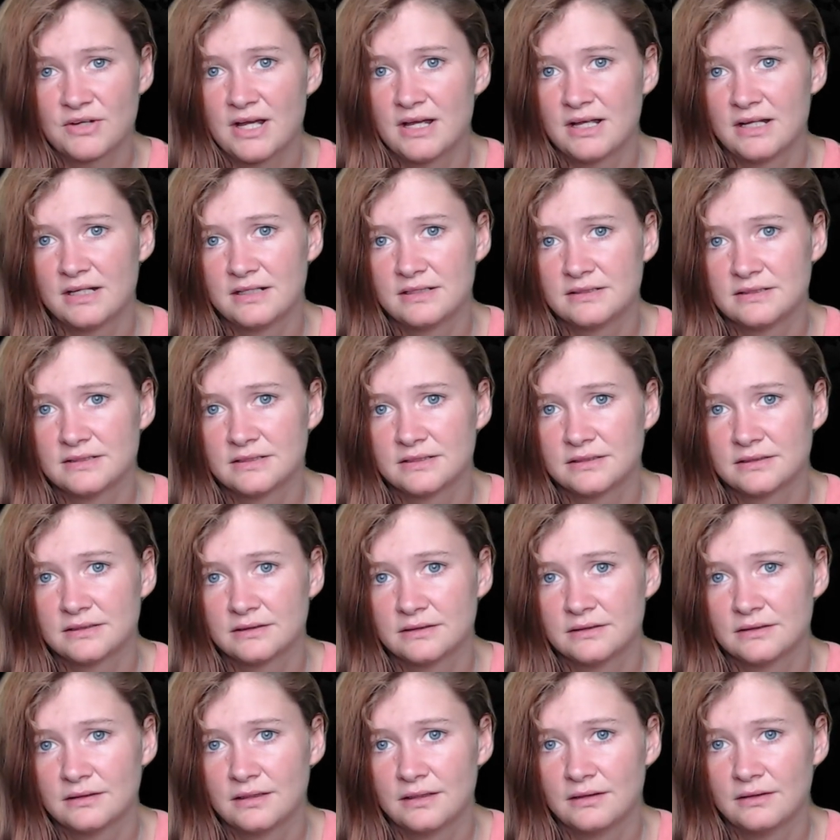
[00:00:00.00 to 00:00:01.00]
and
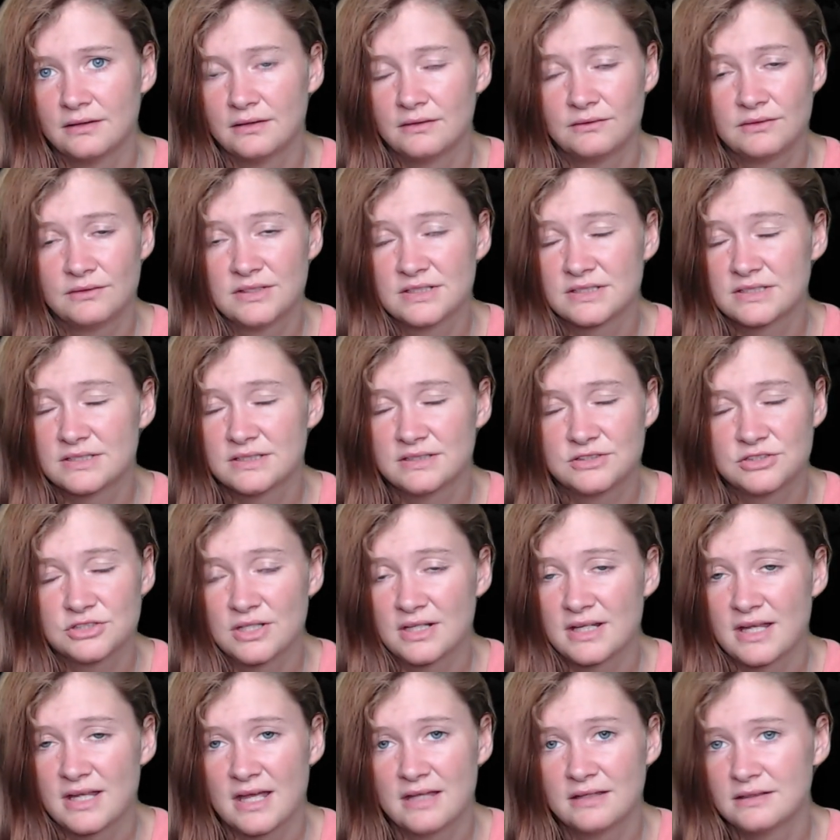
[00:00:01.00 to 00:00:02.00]
this
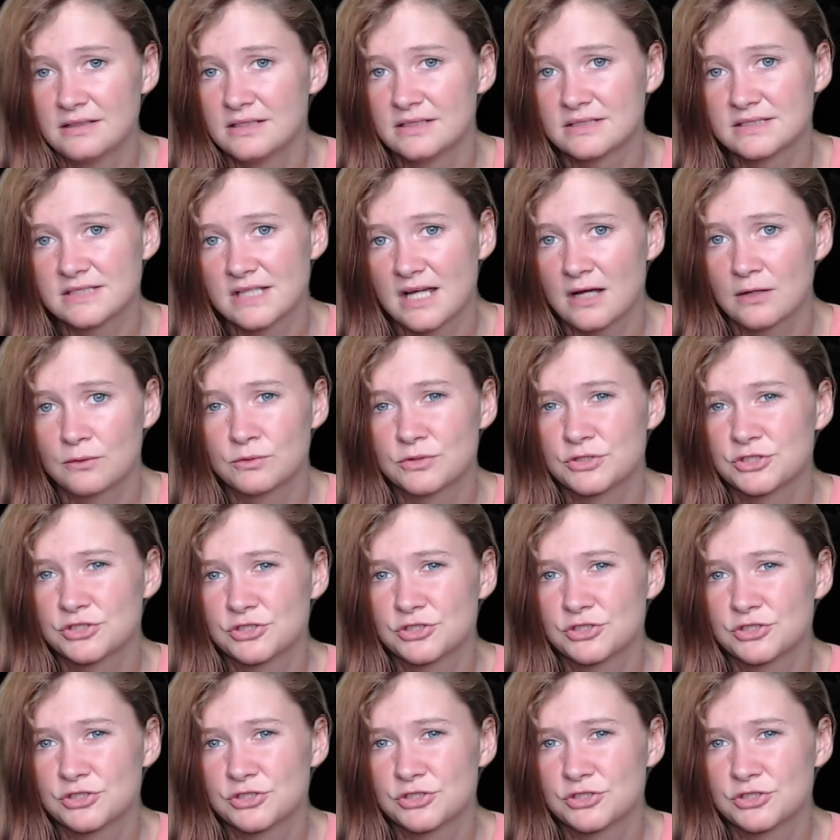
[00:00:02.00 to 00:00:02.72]
again the attack was